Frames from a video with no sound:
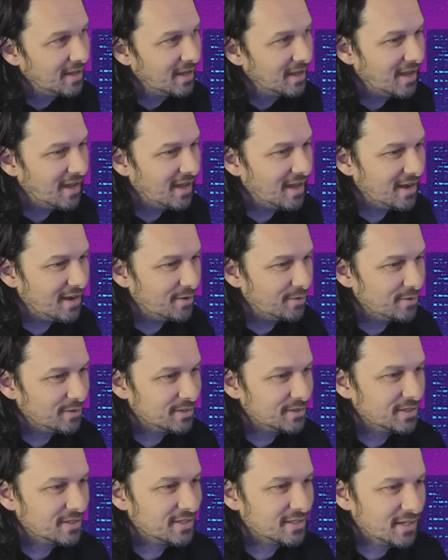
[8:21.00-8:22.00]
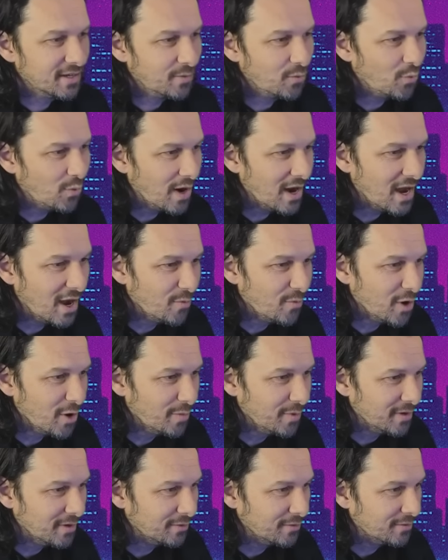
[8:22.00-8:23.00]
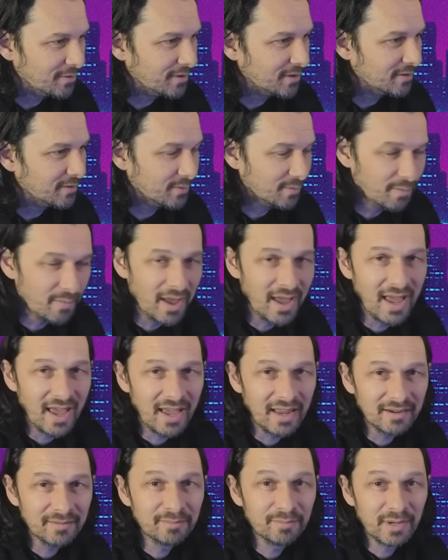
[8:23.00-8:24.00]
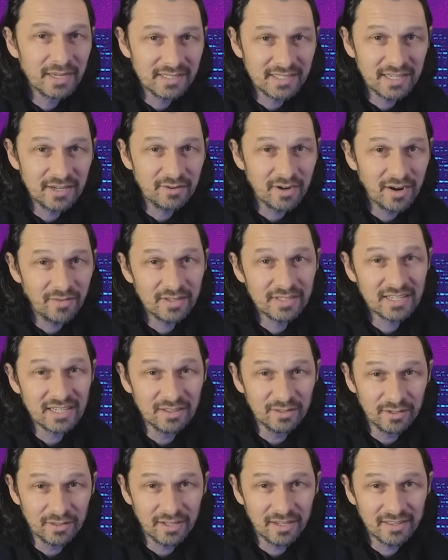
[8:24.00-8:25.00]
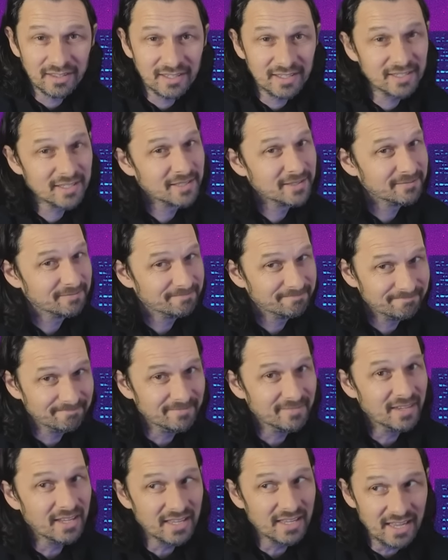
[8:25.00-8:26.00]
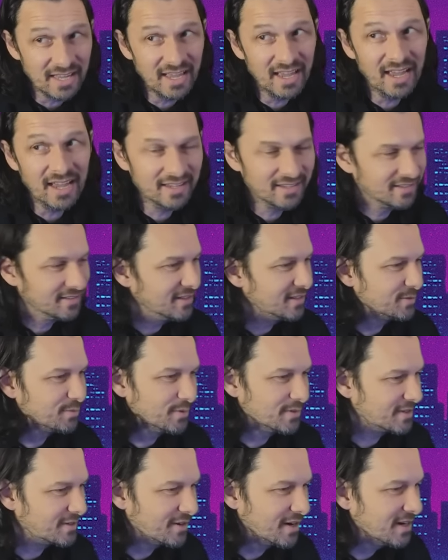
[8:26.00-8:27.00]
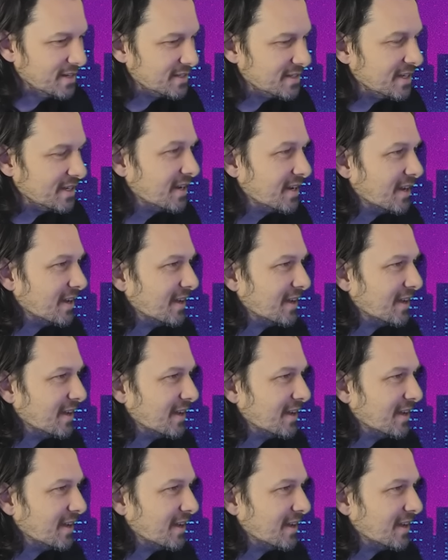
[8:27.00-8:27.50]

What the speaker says: And it was just a wow moment of, man, PC graphics can look like this. Yeah, this was crazy.